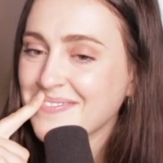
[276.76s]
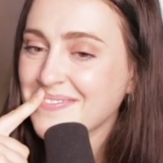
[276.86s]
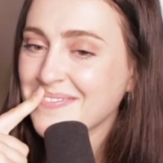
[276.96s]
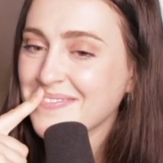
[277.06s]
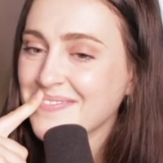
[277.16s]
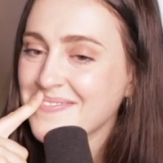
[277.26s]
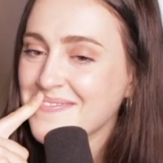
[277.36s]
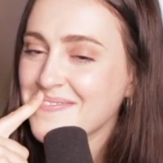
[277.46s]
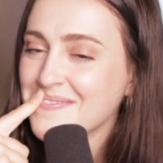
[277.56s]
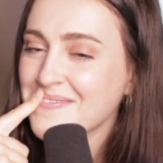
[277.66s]

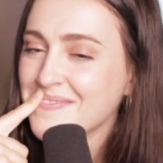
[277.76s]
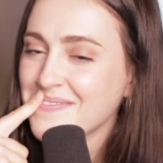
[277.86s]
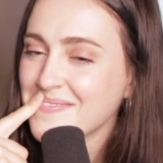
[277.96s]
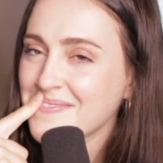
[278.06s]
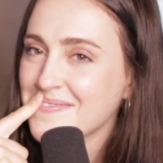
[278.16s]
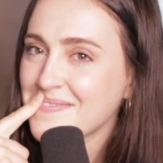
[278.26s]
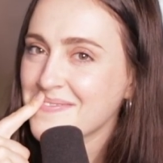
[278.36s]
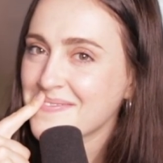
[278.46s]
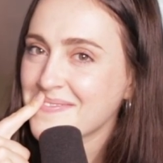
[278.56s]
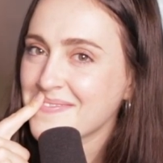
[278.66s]

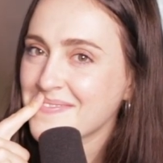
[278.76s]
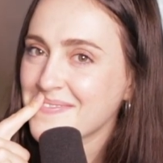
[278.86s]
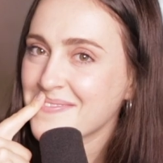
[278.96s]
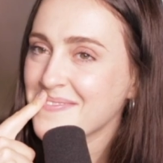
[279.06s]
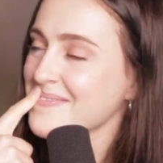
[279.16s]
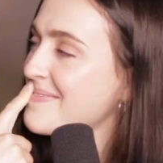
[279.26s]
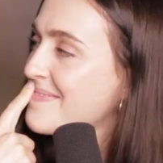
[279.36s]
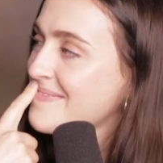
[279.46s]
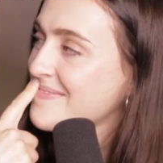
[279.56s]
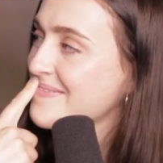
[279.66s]

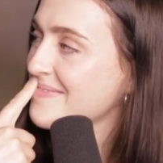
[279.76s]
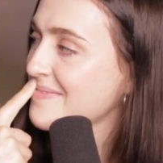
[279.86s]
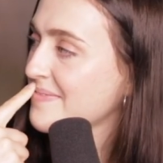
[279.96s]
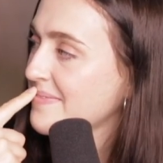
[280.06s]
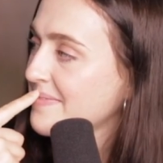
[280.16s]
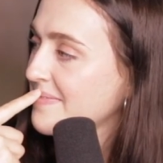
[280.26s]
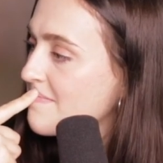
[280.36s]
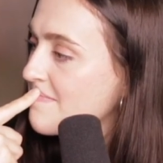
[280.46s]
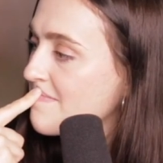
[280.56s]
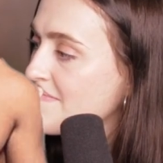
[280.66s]

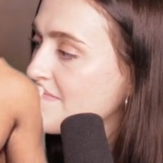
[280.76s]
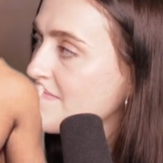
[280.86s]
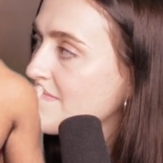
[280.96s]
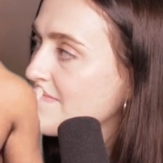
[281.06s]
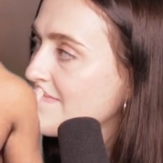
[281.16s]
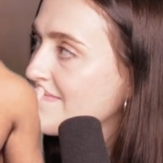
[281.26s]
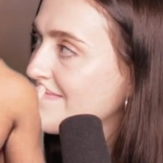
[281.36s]
The person shown says nothing.